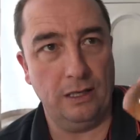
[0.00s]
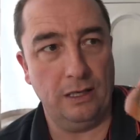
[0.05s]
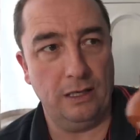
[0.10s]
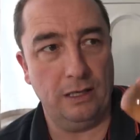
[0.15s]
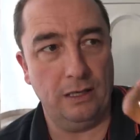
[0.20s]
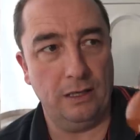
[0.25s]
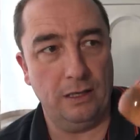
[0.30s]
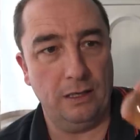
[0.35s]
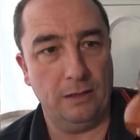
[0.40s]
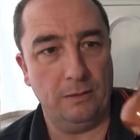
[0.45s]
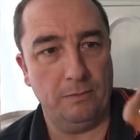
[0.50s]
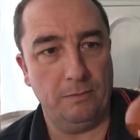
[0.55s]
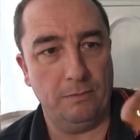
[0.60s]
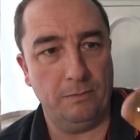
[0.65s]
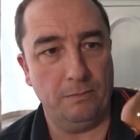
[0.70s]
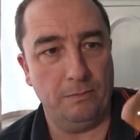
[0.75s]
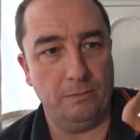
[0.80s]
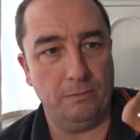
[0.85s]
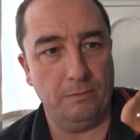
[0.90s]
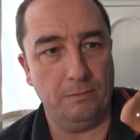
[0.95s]

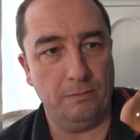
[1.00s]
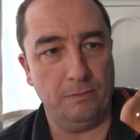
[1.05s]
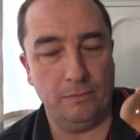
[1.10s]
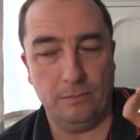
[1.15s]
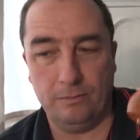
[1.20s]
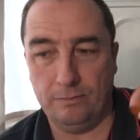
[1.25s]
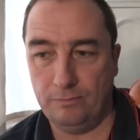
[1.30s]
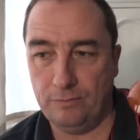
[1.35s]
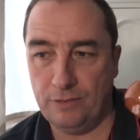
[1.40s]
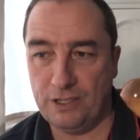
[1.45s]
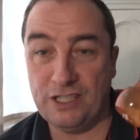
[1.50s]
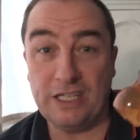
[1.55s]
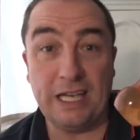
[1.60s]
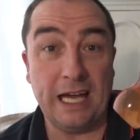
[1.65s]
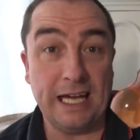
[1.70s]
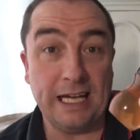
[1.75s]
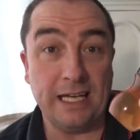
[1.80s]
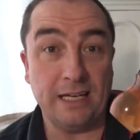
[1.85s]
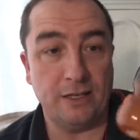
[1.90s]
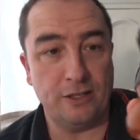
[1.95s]

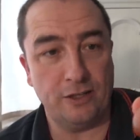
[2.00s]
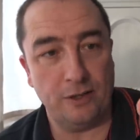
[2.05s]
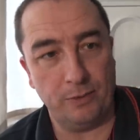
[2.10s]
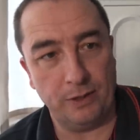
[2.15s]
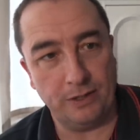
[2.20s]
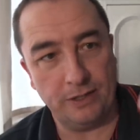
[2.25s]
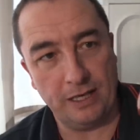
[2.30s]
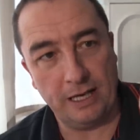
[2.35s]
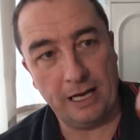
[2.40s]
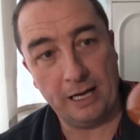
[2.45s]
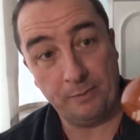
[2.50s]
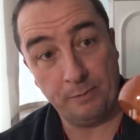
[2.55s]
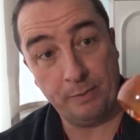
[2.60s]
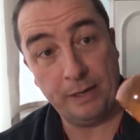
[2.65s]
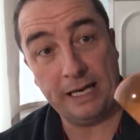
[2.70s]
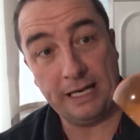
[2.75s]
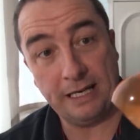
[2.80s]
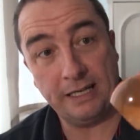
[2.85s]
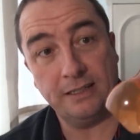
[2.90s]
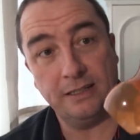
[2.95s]
I
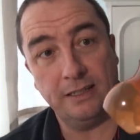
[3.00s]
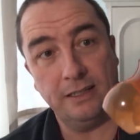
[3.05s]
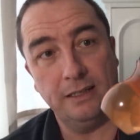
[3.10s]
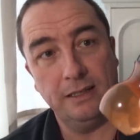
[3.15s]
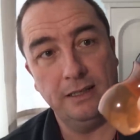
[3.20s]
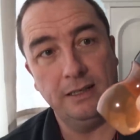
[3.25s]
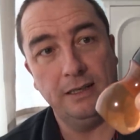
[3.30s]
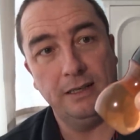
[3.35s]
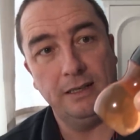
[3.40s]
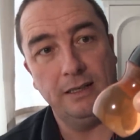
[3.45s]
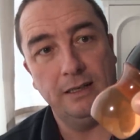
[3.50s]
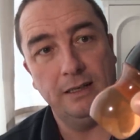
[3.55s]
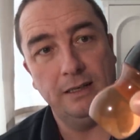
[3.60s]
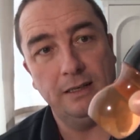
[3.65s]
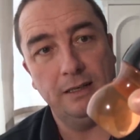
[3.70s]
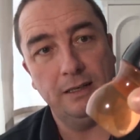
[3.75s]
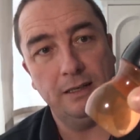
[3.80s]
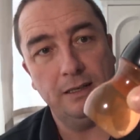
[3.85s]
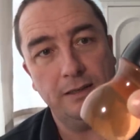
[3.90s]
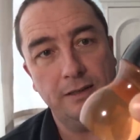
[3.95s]
picked
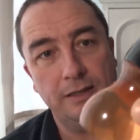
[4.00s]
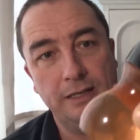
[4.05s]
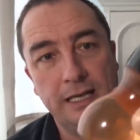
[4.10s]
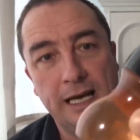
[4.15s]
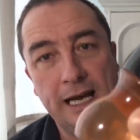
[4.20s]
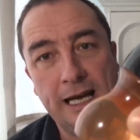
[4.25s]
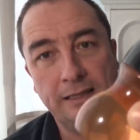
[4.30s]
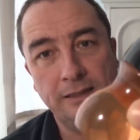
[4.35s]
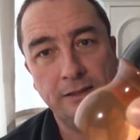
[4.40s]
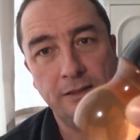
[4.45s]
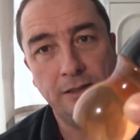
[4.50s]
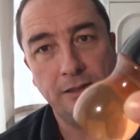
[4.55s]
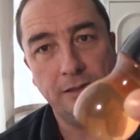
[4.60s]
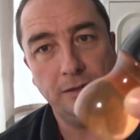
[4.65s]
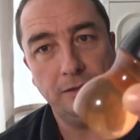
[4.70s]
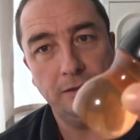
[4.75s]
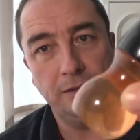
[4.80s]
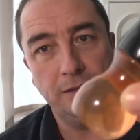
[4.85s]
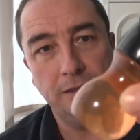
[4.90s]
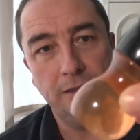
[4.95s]
the
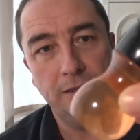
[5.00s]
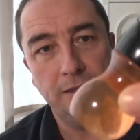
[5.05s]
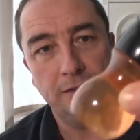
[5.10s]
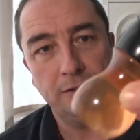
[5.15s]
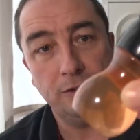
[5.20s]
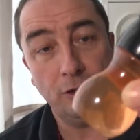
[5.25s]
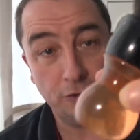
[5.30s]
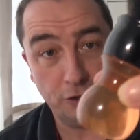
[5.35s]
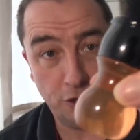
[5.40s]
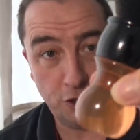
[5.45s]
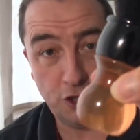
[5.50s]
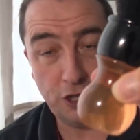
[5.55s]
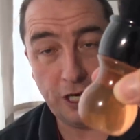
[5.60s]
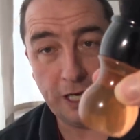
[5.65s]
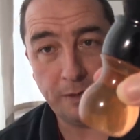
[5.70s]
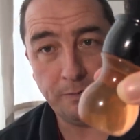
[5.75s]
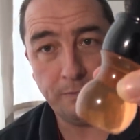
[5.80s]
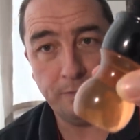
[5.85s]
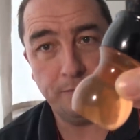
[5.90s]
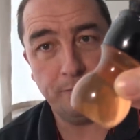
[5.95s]
handle, not the
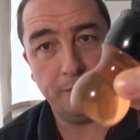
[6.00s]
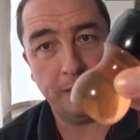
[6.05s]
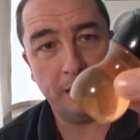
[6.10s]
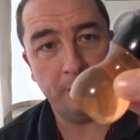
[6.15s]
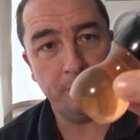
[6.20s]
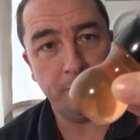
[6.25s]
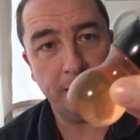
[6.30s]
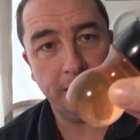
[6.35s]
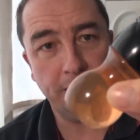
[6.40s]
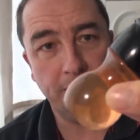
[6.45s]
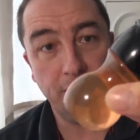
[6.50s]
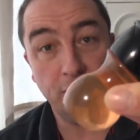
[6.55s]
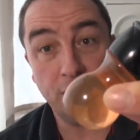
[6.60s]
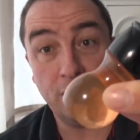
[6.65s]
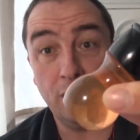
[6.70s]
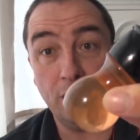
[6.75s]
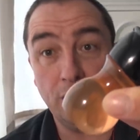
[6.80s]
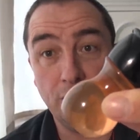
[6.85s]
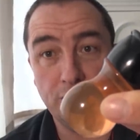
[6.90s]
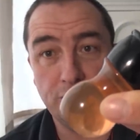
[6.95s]
shape, but I picked the
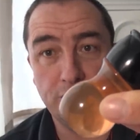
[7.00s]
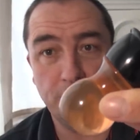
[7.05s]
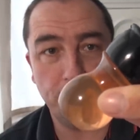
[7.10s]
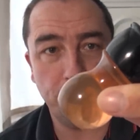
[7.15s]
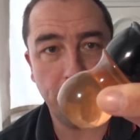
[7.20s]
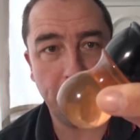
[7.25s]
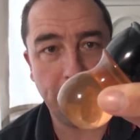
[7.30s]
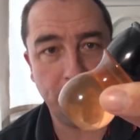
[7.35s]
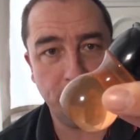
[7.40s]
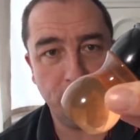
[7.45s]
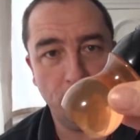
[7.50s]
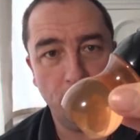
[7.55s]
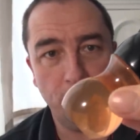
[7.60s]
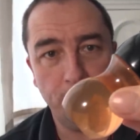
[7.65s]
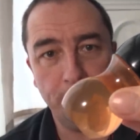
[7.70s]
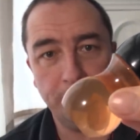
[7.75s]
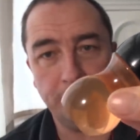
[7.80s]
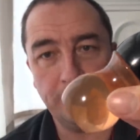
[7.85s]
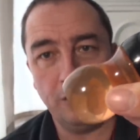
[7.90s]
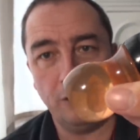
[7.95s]
colours, the black
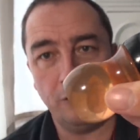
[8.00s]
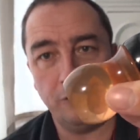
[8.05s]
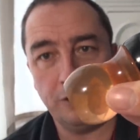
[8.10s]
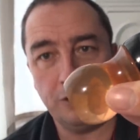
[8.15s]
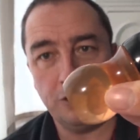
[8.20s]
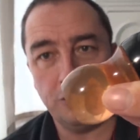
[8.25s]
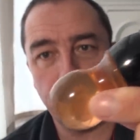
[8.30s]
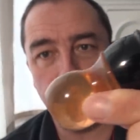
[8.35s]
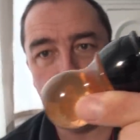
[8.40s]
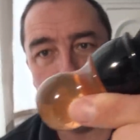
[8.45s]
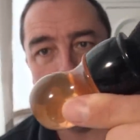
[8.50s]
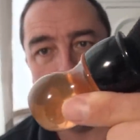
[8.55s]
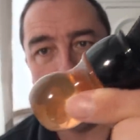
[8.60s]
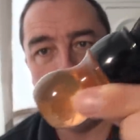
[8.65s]
top and the orange